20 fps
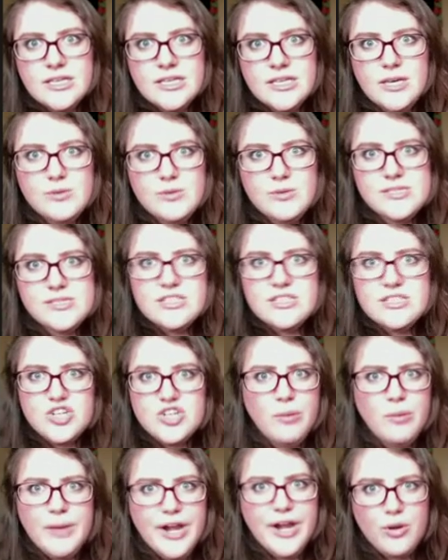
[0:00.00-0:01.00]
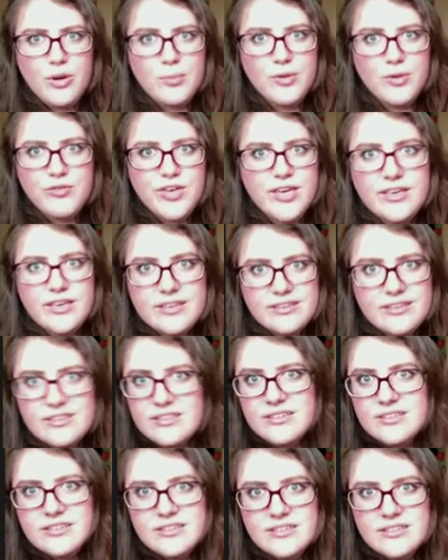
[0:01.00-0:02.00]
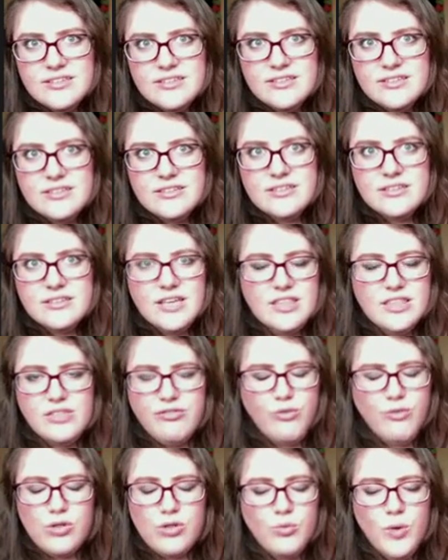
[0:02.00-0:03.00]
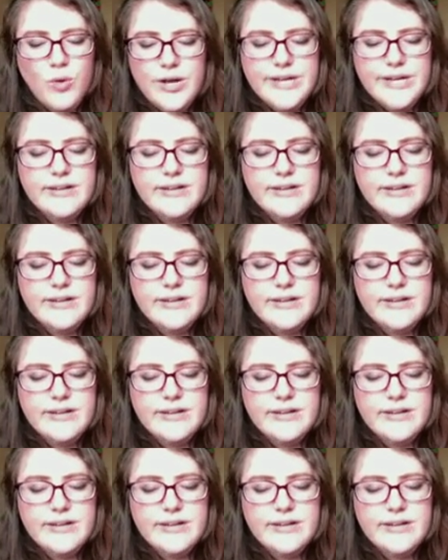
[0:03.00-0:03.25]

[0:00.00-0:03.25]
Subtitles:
He was in the Terminator movie. Like the fourth one.